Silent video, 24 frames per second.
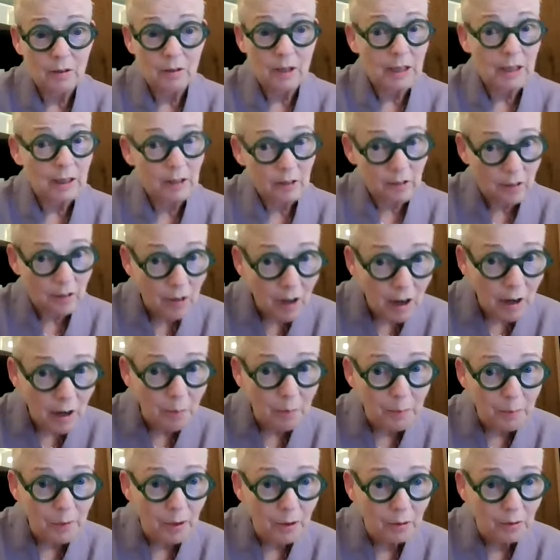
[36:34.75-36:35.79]
That is
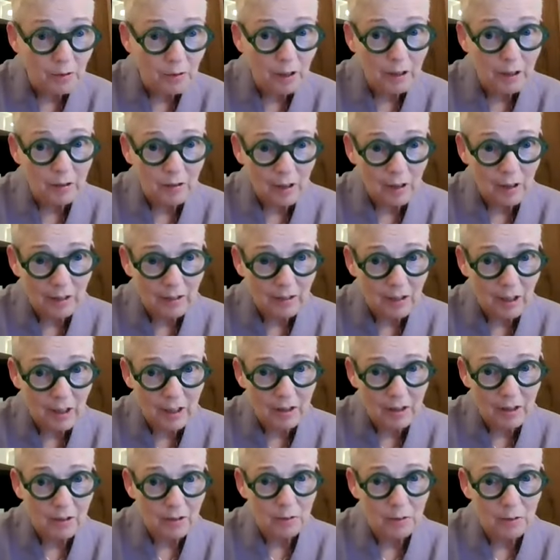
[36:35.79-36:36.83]
not protest, that's
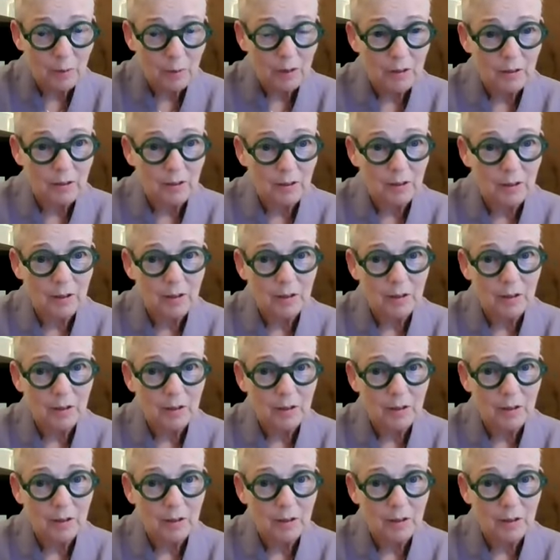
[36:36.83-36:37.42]
harassment.